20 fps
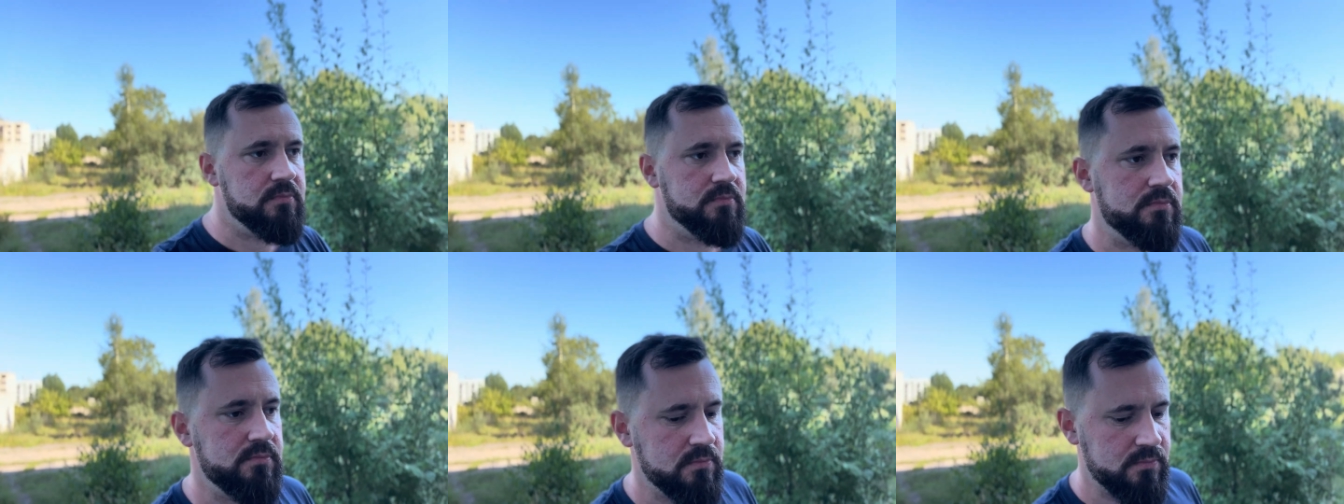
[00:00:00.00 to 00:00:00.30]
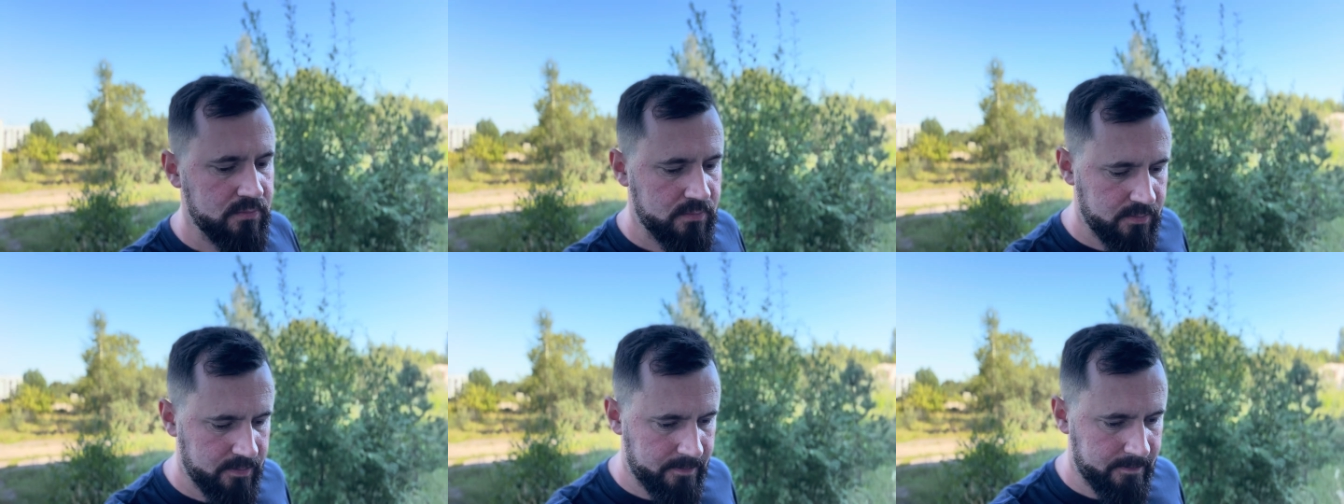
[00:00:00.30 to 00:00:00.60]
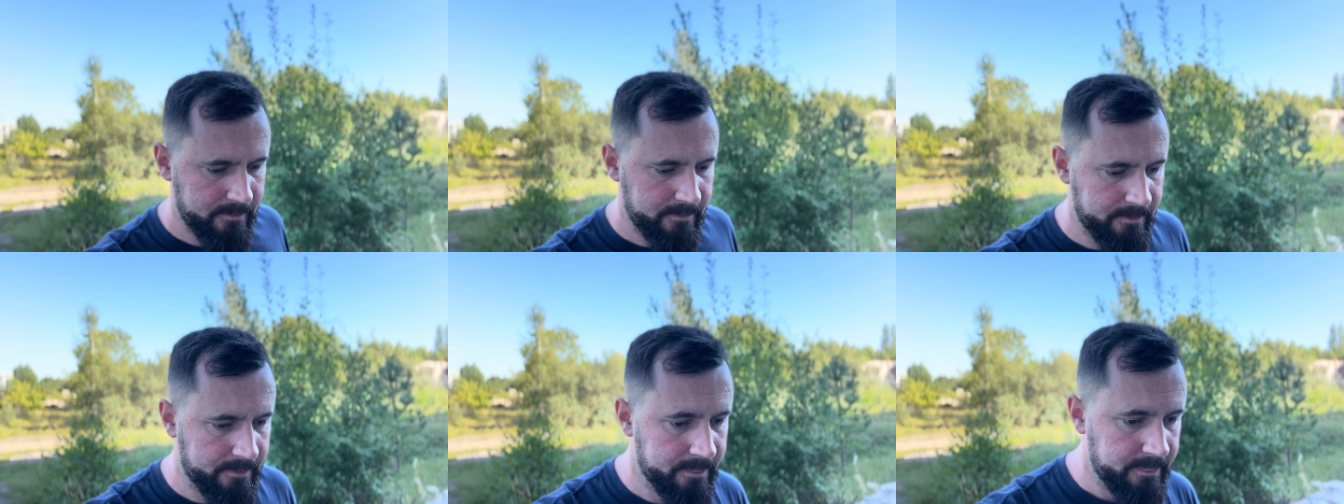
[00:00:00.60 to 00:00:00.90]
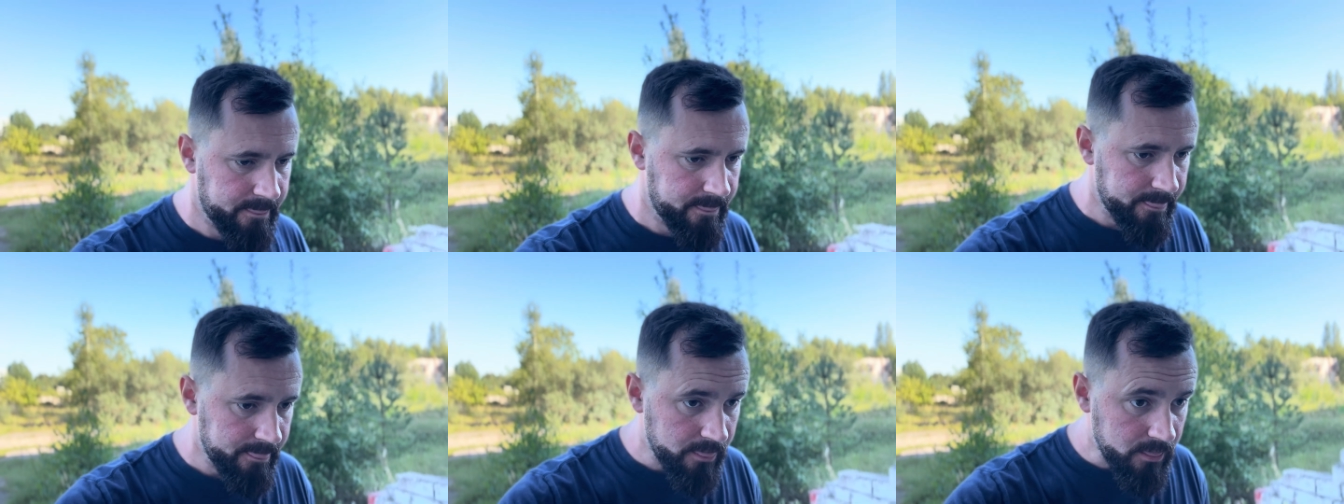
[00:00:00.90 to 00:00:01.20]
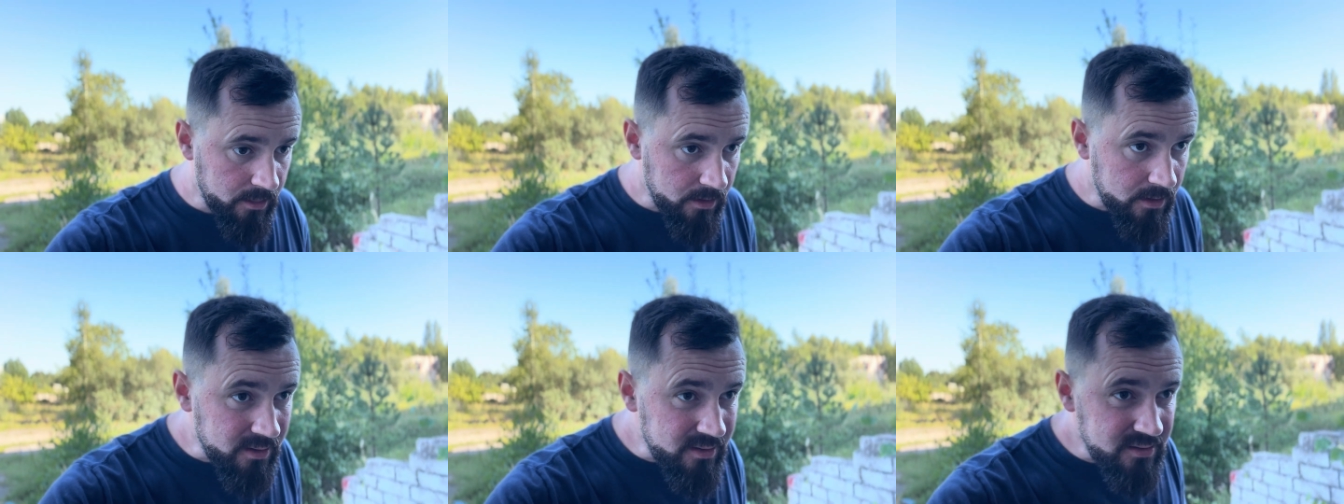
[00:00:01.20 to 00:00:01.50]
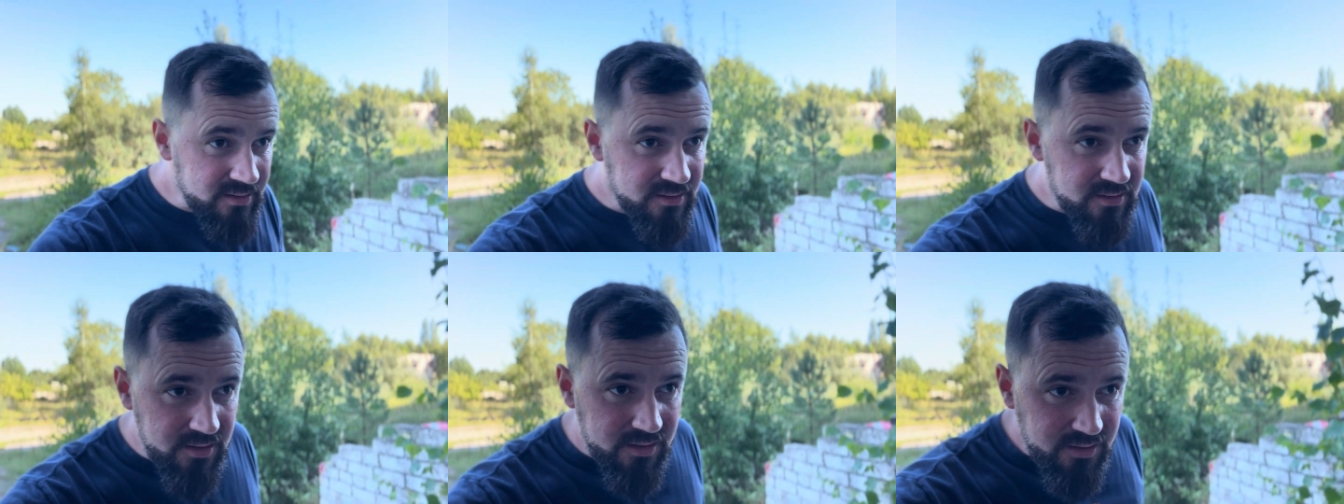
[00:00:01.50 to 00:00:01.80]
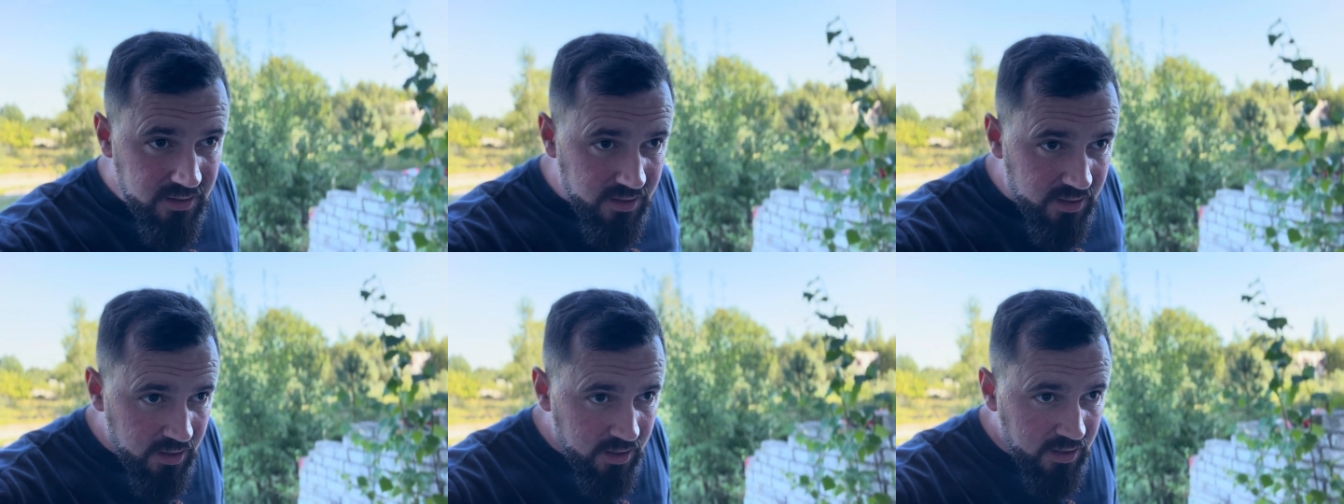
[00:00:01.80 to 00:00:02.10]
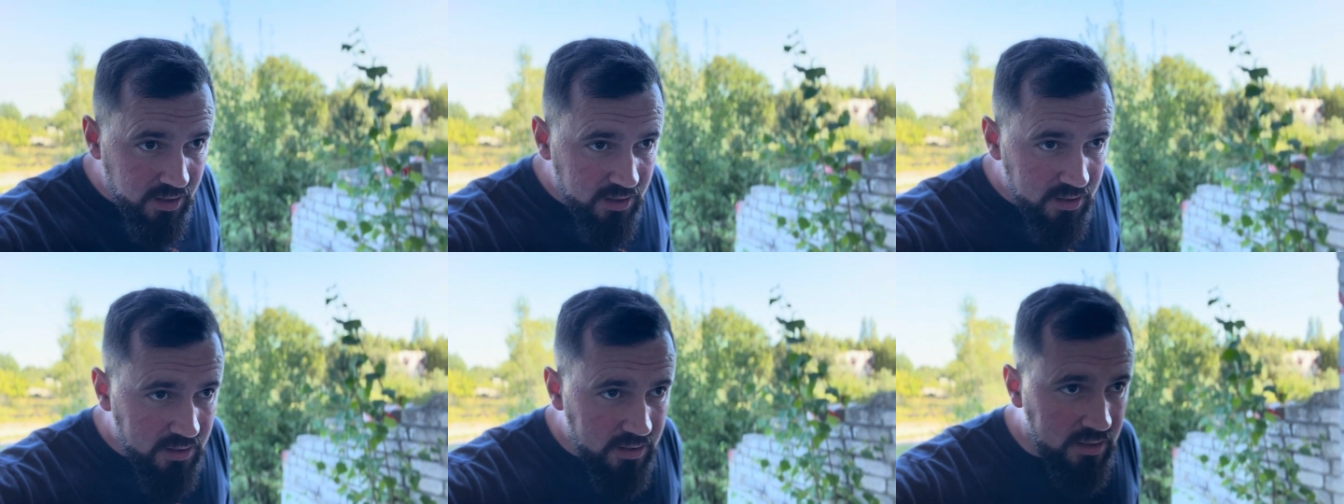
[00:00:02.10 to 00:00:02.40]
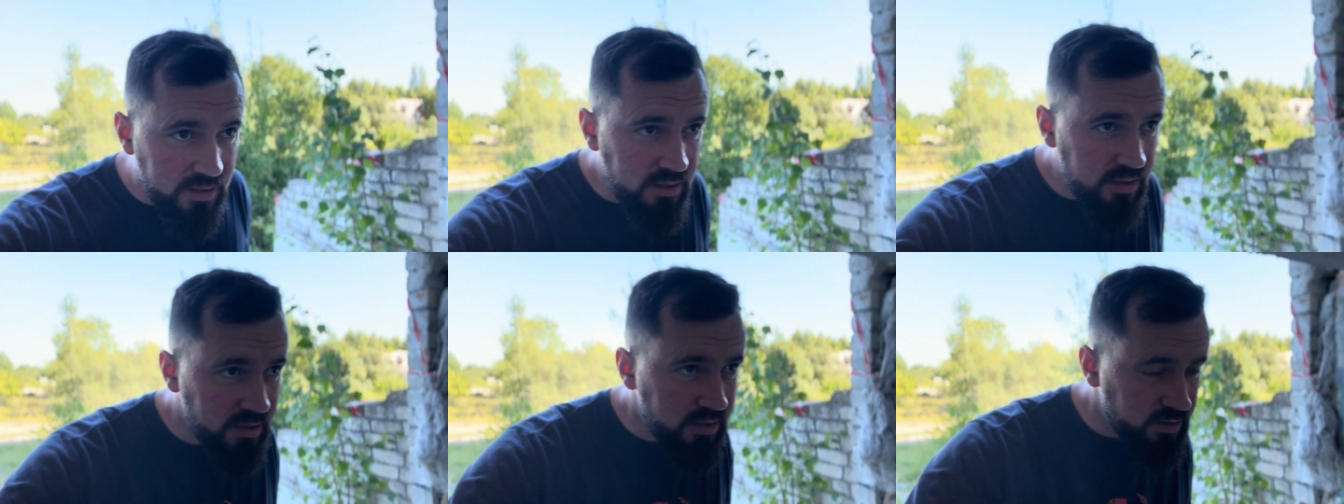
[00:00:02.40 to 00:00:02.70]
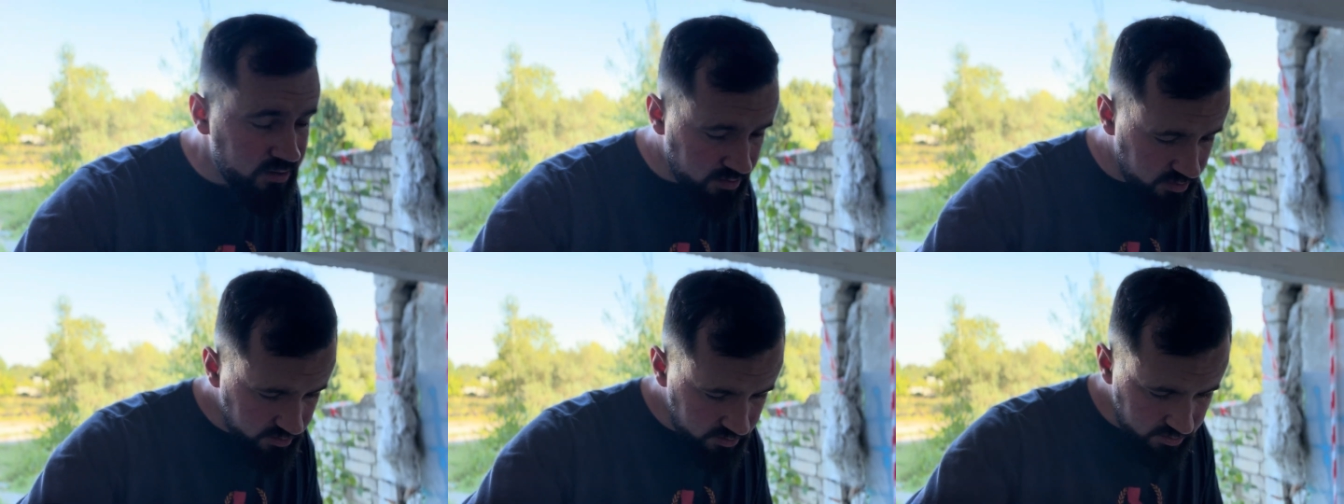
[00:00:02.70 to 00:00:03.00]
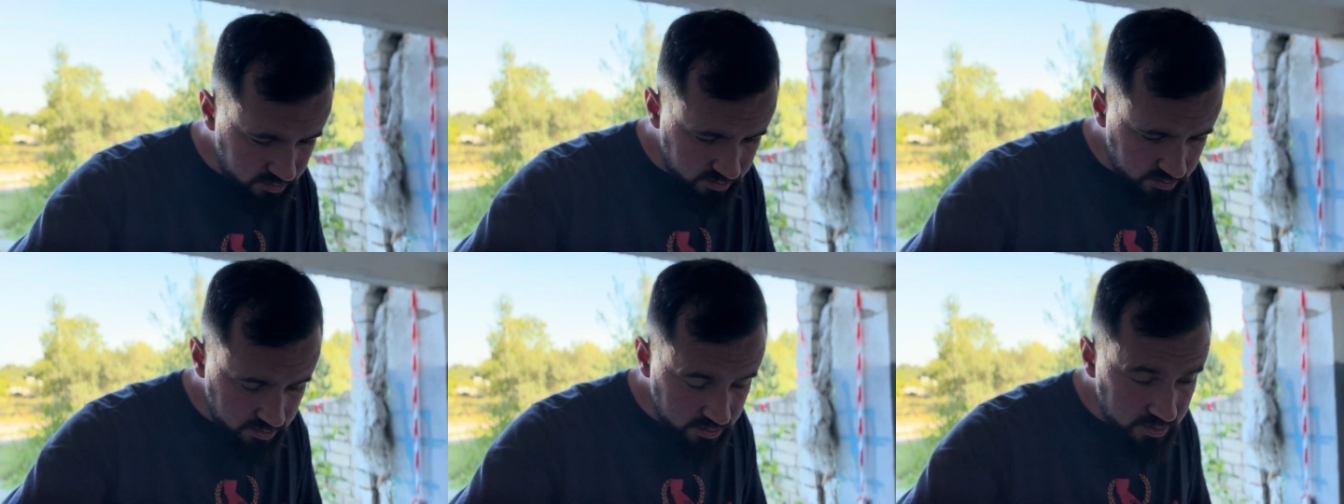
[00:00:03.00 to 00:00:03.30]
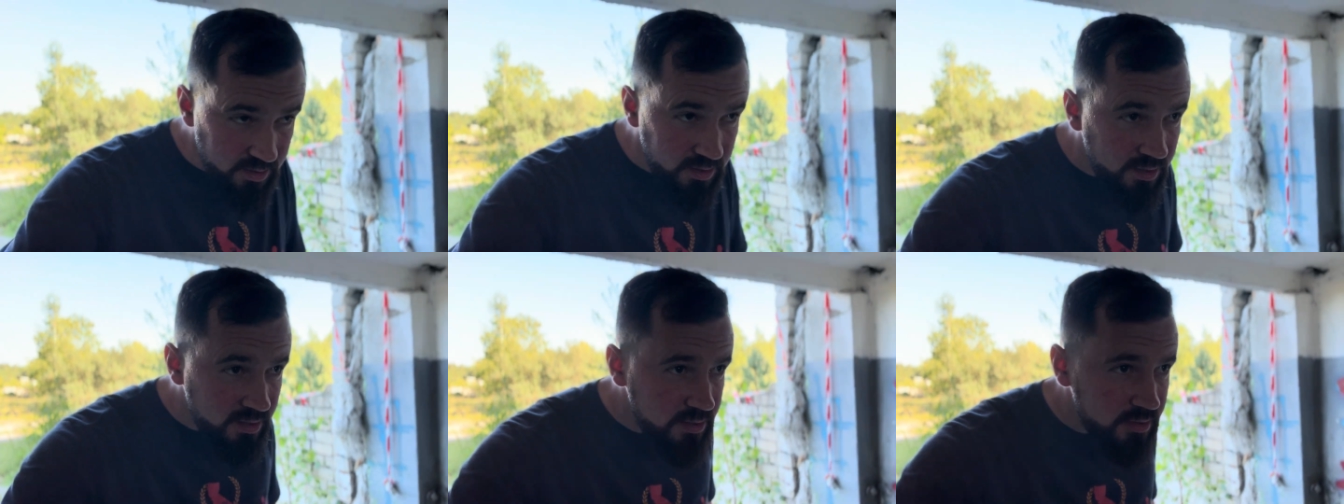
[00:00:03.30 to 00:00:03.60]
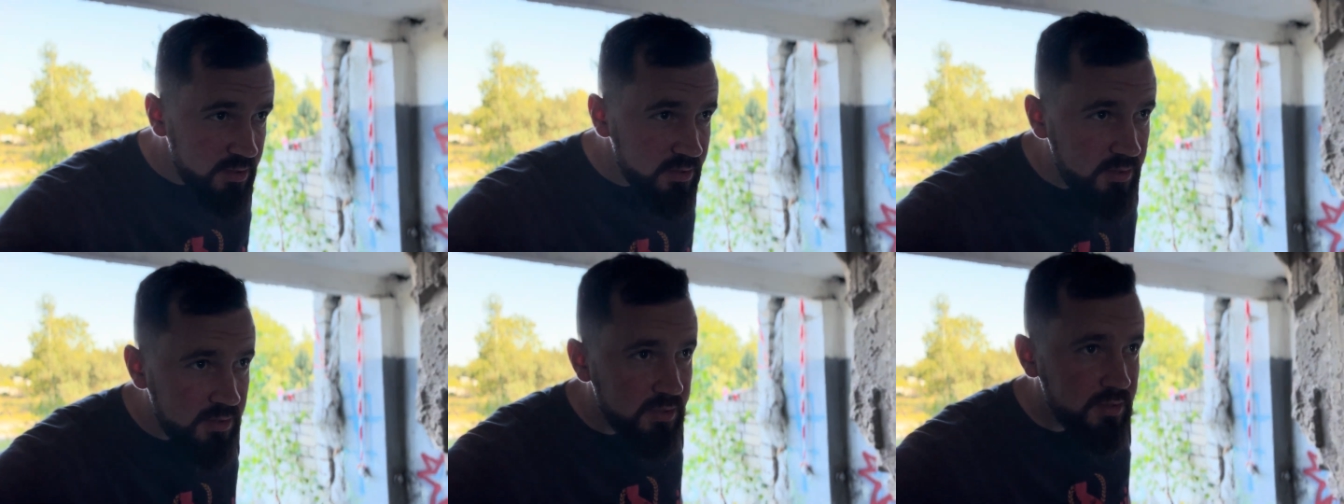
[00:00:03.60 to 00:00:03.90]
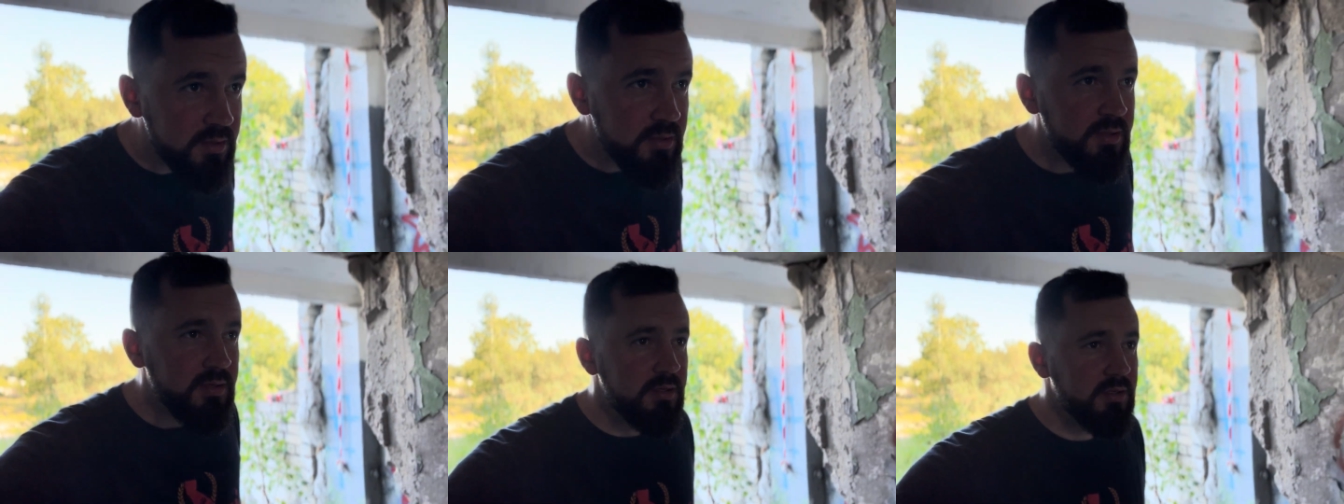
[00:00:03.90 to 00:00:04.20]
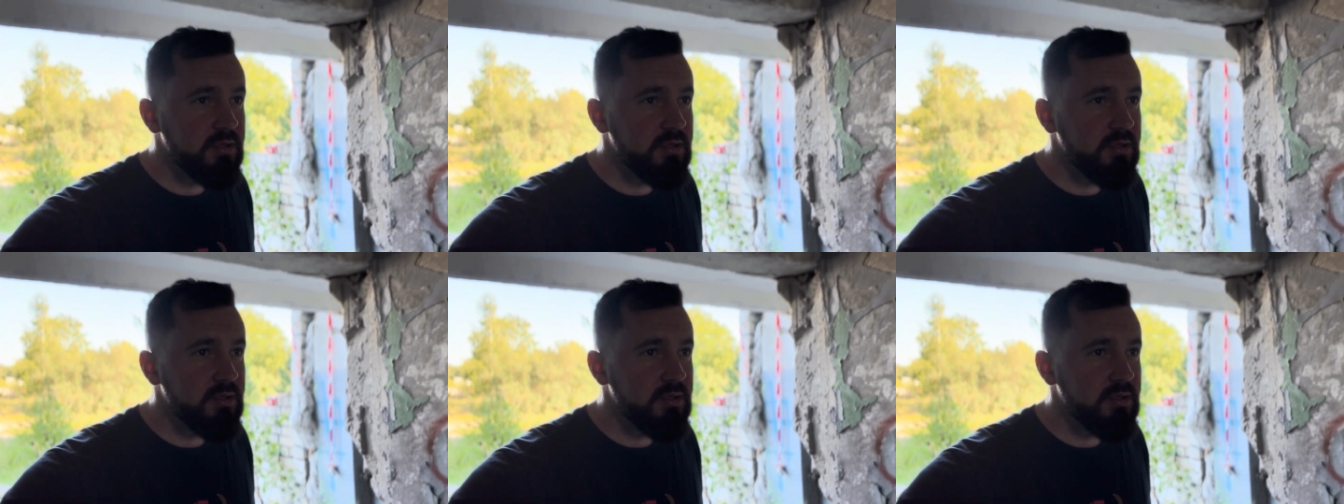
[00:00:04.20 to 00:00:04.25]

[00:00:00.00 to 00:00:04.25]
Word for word: in technology, not in anything else. You can't understand the world if you